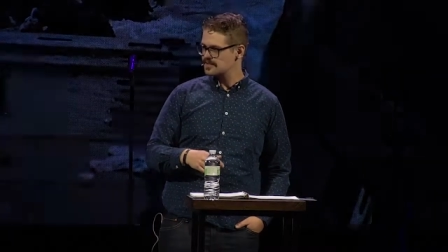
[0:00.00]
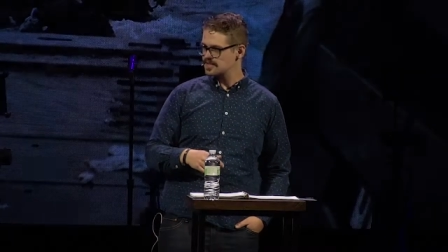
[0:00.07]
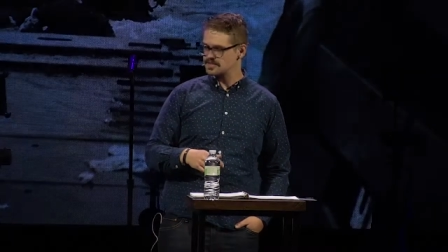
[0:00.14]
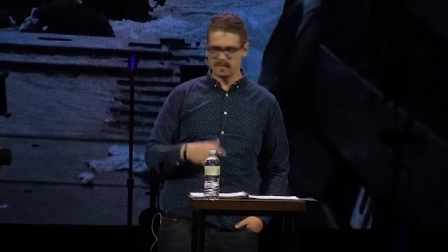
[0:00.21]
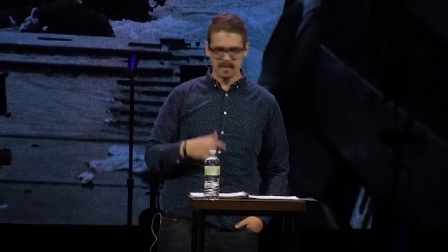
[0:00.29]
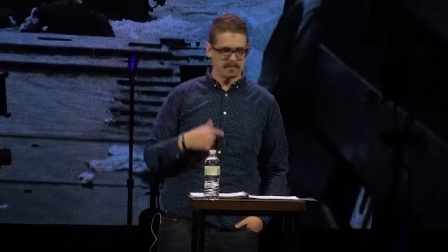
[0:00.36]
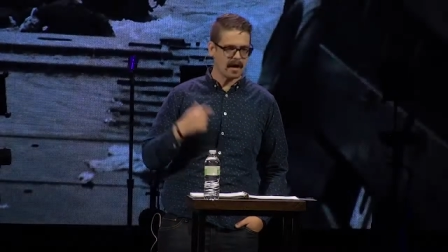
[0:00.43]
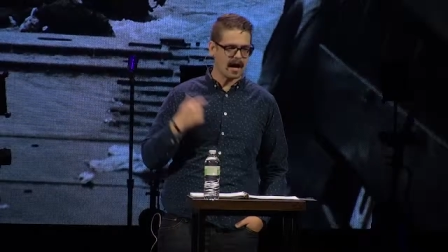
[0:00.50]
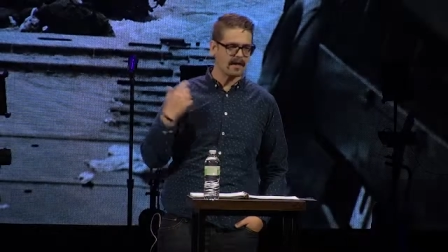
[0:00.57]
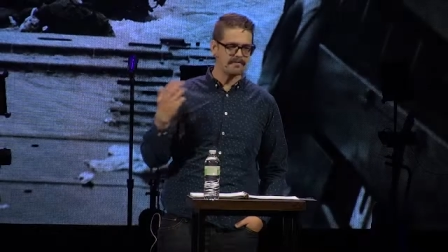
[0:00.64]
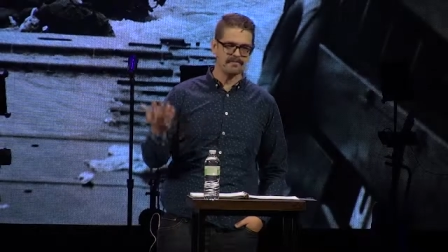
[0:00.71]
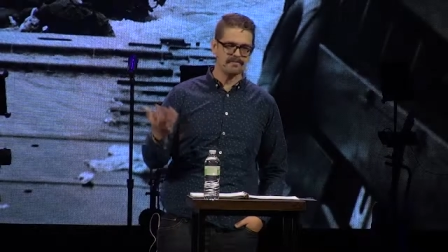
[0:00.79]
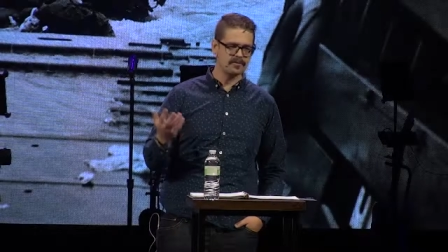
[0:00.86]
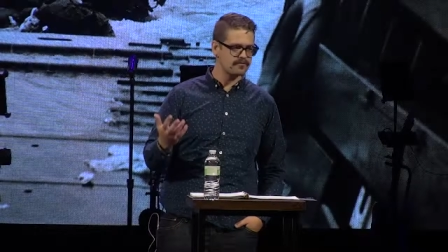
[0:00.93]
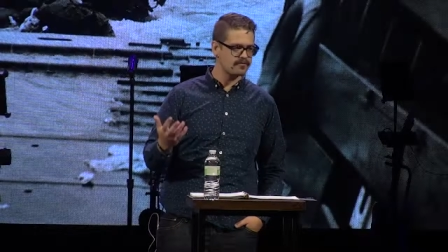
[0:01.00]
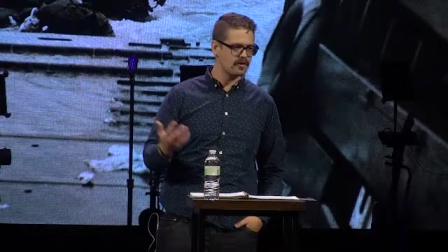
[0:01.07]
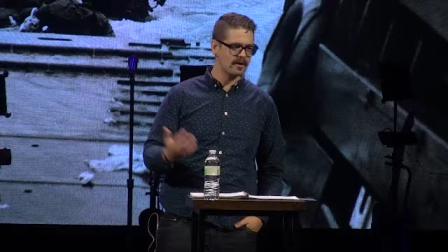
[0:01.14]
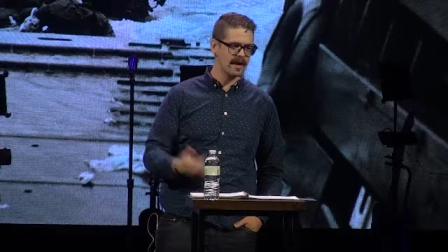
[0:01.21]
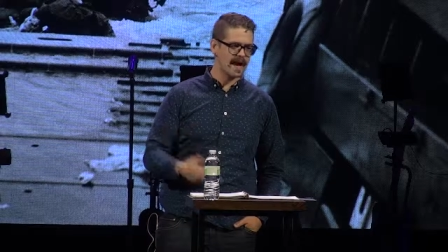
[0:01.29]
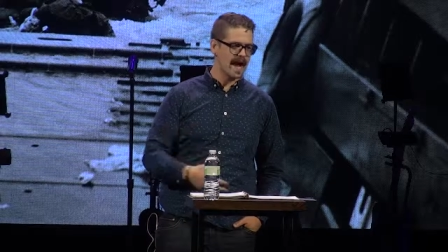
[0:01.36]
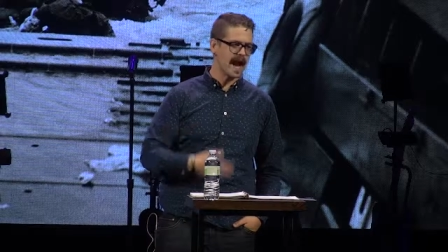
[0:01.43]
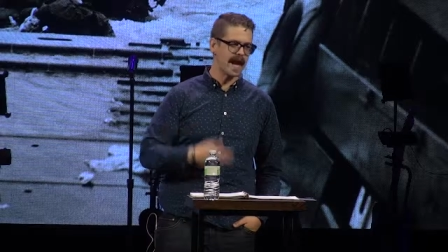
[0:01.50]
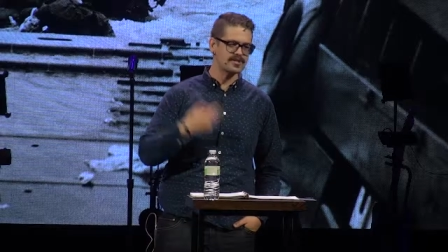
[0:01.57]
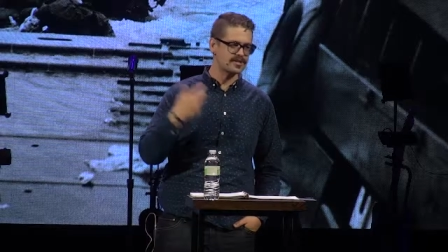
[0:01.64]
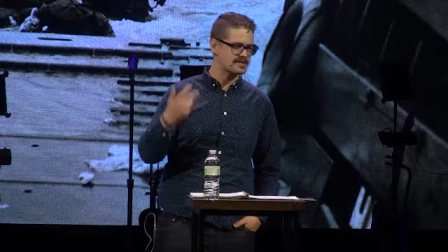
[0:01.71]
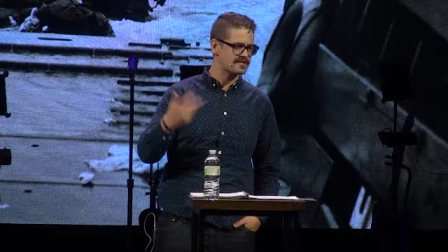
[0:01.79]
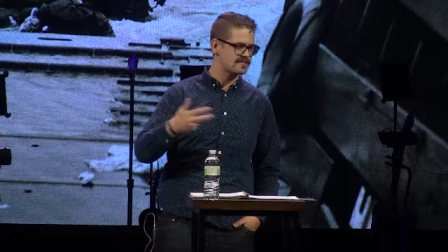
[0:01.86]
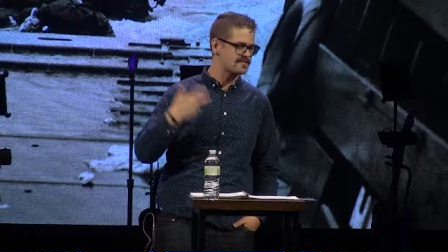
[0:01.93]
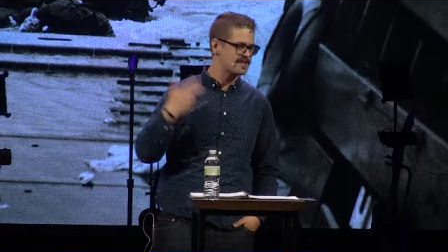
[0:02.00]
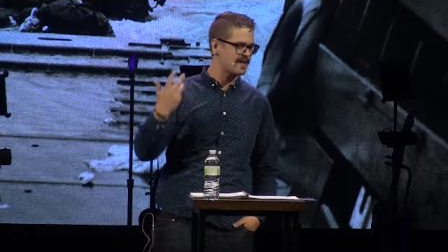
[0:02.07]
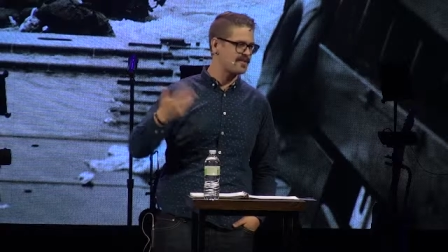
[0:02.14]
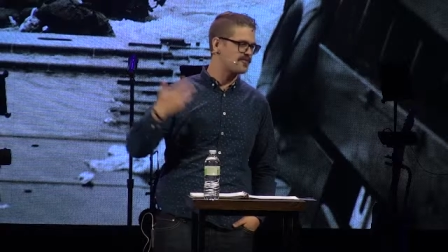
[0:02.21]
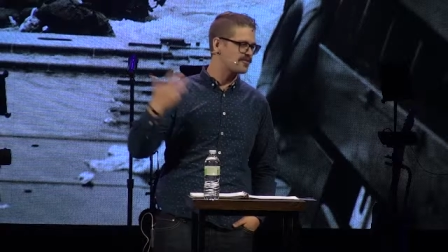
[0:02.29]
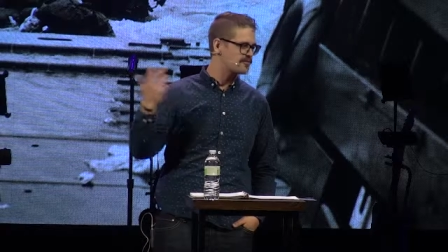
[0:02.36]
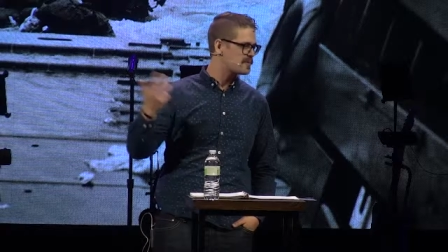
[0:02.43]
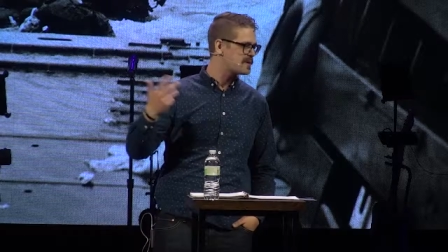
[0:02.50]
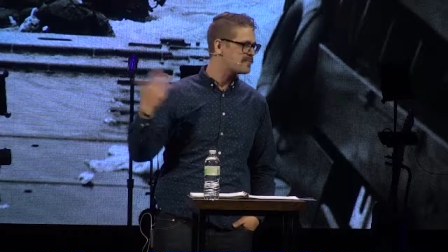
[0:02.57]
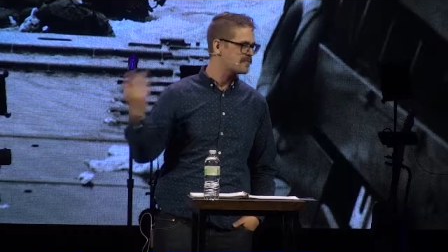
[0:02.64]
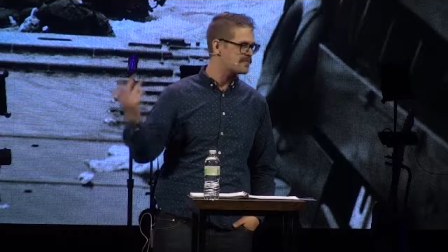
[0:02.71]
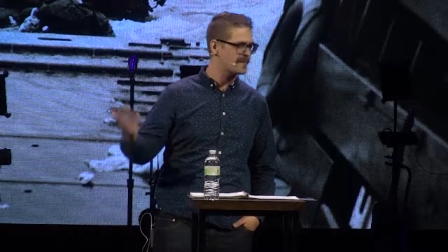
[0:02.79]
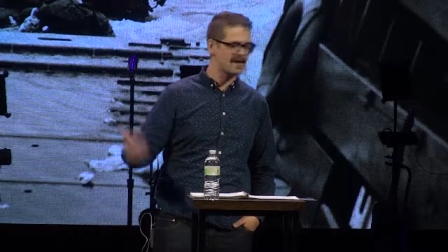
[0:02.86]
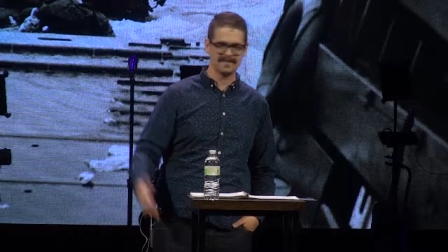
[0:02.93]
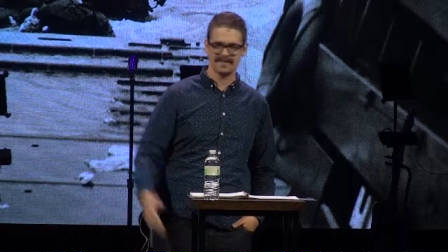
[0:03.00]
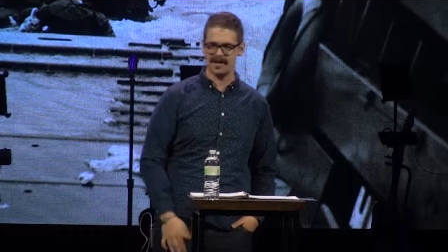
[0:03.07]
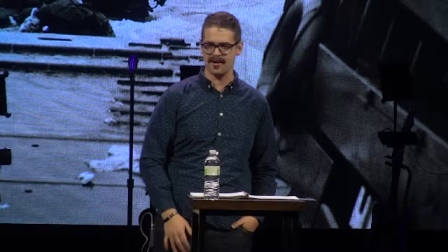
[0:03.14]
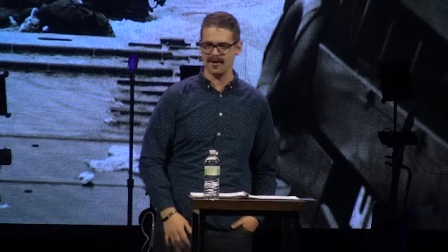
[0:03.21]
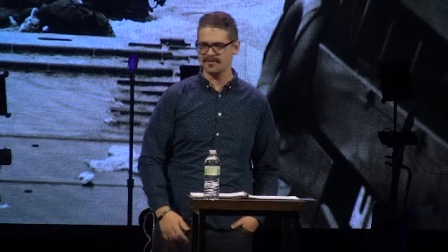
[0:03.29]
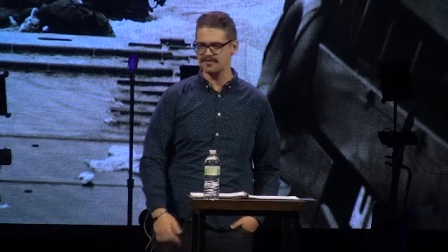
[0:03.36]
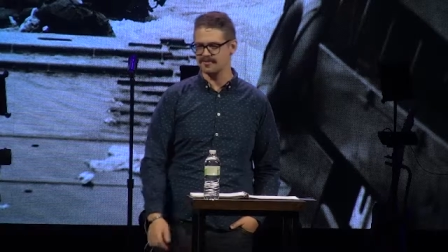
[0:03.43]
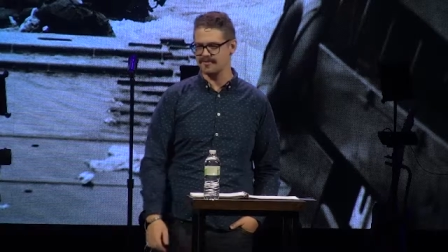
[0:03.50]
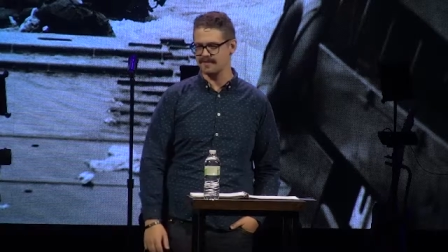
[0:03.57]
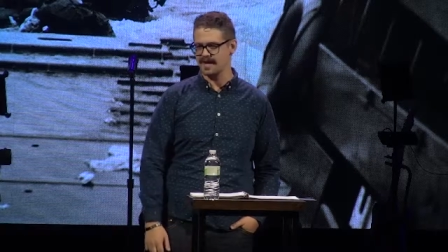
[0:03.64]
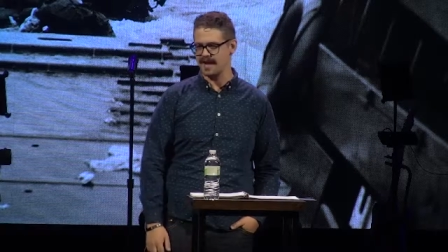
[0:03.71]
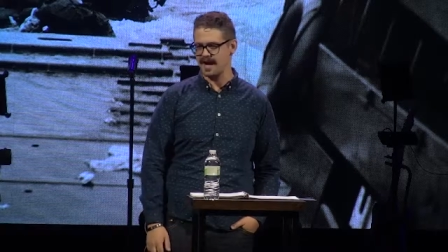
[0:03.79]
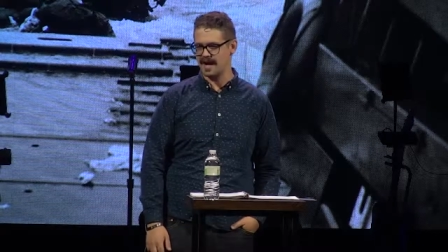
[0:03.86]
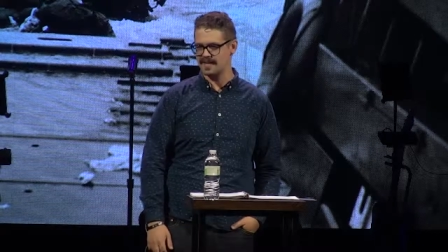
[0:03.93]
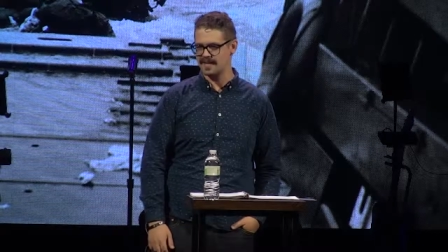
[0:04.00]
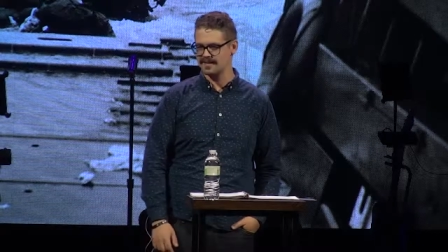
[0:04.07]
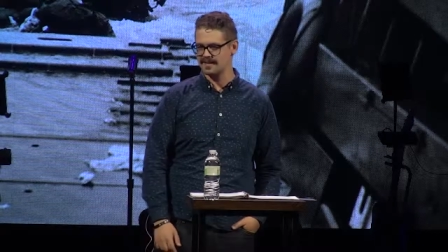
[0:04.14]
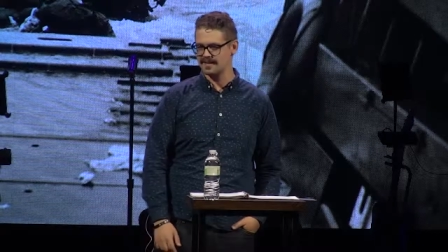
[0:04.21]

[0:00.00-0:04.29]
Let's be mindful of what our actions tell other people about the character of God.